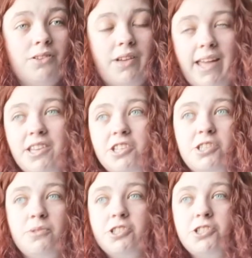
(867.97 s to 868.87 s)
Okay, you can
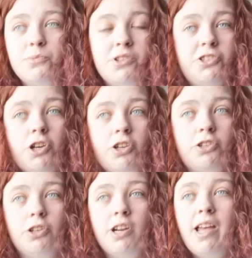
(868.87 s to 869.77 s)
do it with
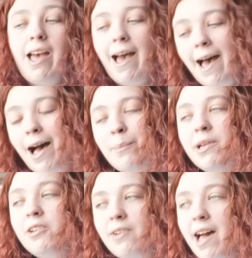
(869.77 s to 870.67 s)
Shotgun. I'll
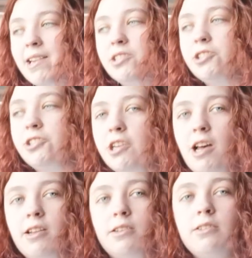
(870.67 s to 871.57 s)
be riding
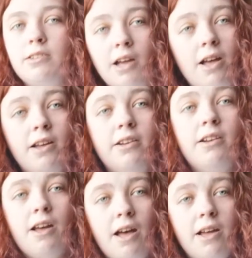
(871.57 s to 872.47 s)

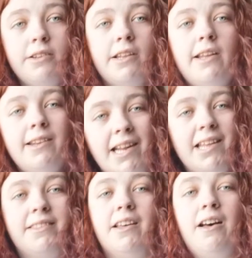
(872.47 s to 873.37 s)
shotgun
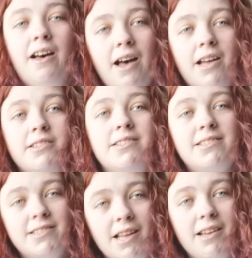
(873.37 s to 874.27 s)
underneath the hot
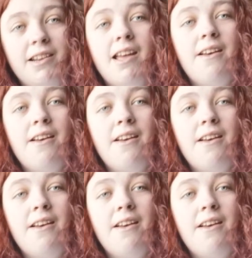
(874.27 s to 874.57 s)
sun,